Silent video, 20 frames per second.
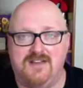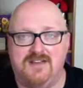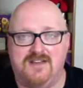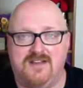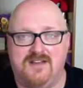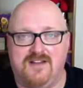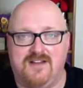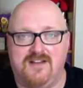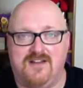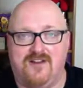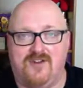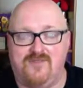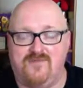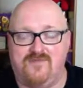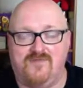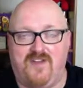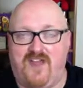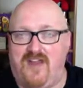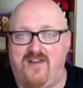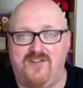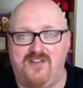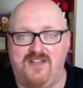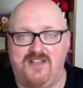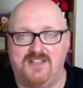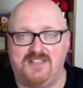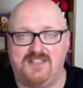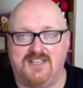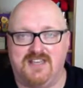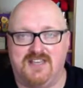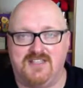on
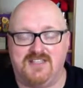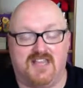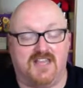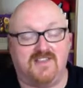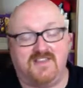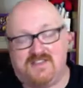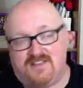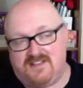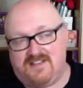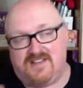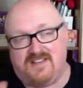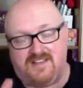various things. And